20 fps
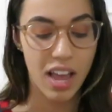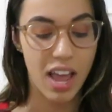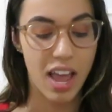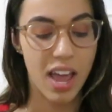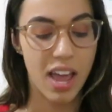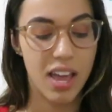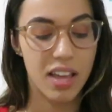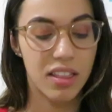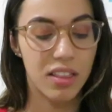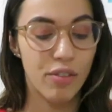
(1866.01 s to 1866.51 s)

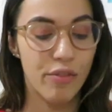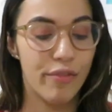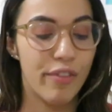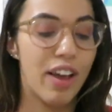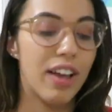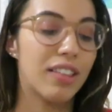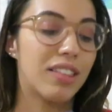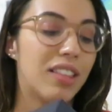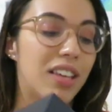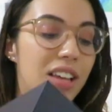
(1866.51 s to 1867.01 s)
And the
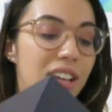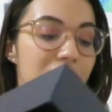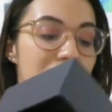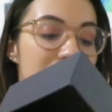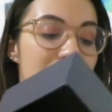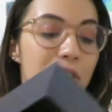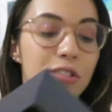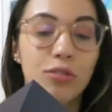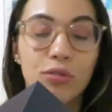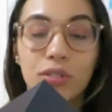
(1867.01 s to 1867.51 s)
fact that
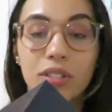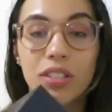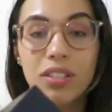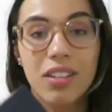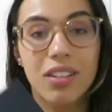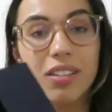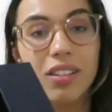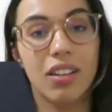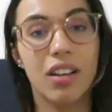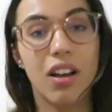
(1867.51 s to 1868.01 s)
not only
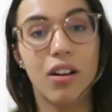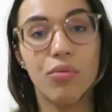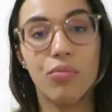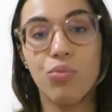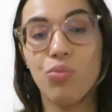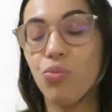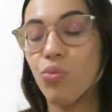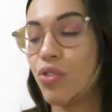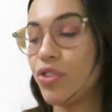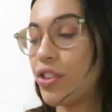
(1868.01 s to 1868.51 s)
does it
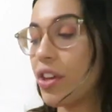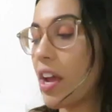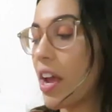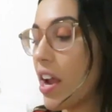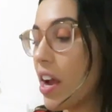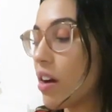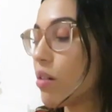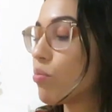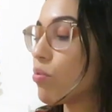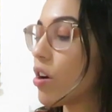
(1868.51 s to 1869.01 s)
come with the
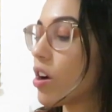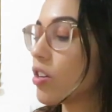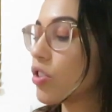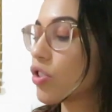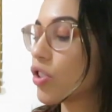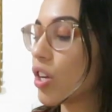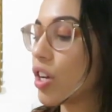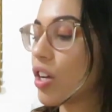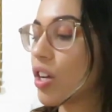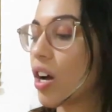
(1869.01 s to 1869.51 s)

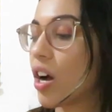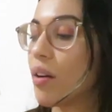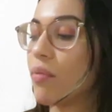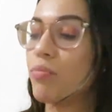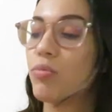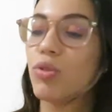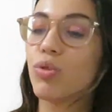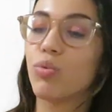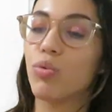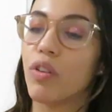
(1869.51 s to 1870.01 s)
hairbrush, it
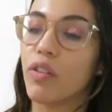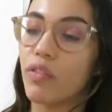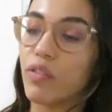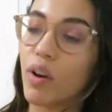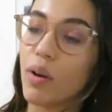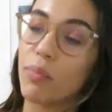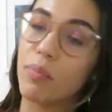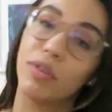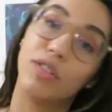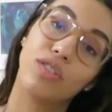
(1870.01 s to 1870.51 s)
comes with
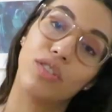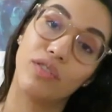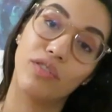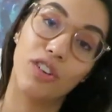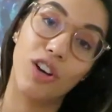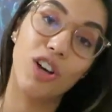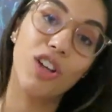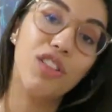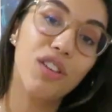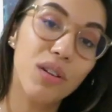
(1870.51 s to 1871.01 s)
a bunch of
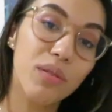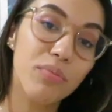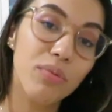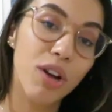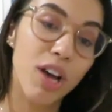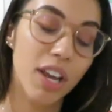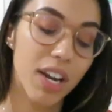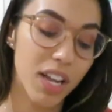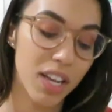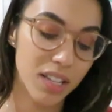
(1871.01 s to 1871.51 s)
other
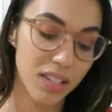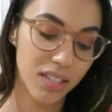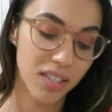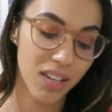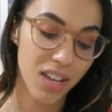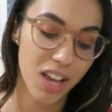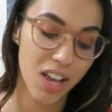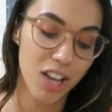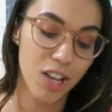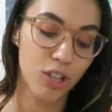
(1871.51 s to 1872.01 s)
products.